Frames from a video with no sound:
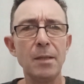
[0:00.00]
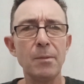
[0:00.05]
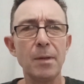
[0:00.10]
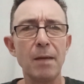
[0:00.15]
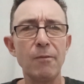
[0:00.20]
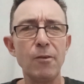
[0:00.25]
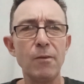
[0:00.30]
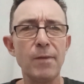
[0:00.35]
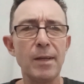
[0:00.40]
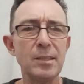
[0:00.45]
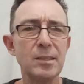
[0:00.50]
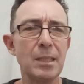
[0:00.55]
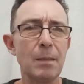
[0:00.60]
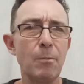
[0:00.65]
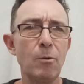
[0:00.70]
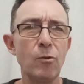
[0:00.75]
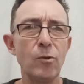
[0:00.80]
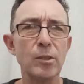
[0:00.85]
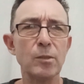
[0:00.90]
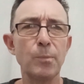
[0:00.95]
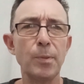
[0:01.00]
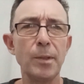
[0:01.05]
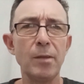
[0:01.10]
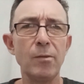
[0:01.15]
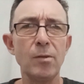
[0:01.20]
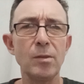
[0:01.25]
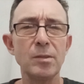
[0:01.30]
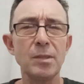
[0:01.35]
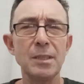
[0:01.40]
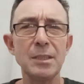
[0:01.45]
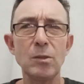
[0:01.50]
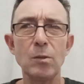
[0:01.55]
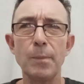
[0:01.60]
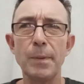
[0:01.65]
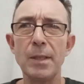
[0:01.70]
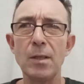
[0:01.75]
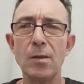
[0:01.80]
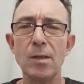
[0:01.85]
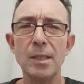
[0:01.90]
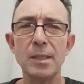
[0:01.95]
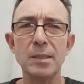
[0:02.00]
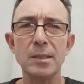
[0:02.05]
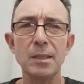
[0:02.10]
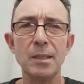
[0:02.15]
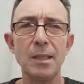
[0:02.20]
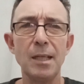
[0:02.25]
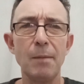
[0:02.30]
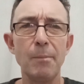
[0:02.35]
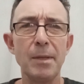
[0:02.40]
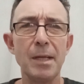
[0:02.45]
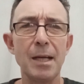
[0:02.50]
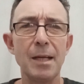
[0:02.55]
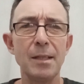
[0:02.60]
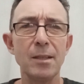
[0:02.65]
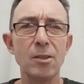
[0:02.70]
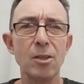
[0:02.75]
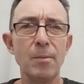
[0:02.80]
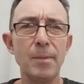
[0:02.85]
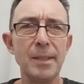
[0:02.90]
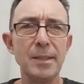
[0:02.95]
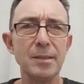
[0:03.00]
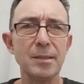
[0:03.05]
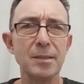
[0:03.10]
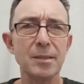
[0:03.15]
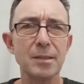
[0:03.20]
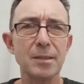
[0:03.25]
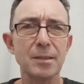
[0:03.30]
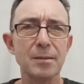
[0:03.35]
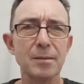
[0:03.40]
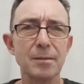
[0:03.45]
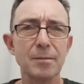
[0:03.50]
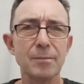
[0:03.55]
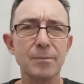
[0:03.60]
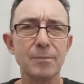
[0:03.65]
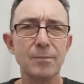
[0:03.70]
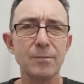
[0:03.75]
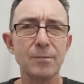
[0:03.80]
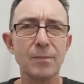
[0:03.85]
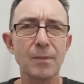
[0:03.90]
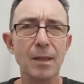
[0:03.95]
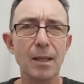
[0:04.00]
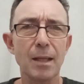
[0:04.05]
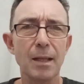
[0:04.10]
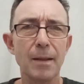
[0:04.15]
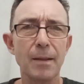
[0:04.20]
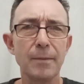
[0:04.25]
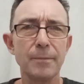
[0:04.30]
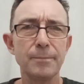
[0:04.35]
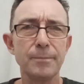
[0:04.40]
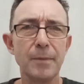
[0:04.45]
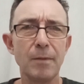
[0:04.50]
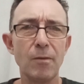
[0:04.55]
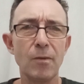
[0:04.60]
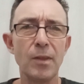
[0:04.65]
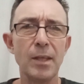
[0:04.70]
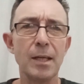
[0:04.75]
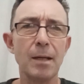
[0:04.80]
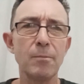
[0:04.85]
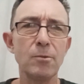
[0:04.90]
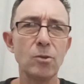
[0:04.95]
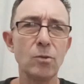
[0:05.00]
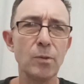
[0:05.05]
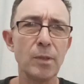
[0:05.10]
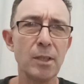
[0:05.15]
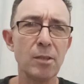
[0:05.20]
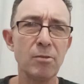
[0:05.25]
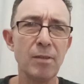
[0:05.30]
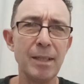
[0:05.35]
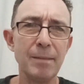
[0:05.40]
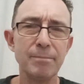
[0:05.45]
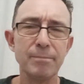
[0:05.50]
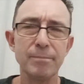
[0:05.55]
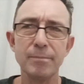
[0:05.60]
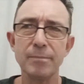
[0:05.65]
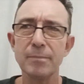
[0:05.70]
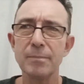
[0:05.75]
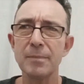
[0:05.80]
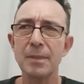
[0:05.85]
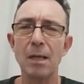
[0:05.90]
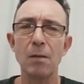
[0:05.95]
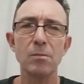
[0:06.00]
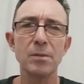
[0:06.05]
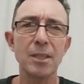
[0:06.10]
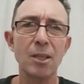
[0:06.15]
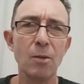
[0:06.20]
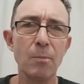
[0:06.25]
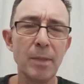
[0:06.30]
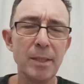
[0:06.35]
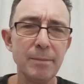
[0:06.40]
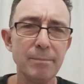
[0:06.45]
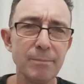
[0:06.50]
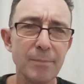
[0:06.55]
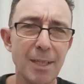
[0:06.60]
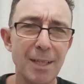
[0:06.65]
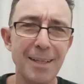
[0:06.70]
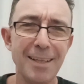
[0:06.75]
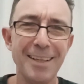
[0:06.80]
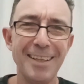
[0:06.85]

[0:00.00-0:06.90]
Anyway, if you've had similar experiences, it would be nice to let me know in the comments. If you think I'm talking crap, don't tell me.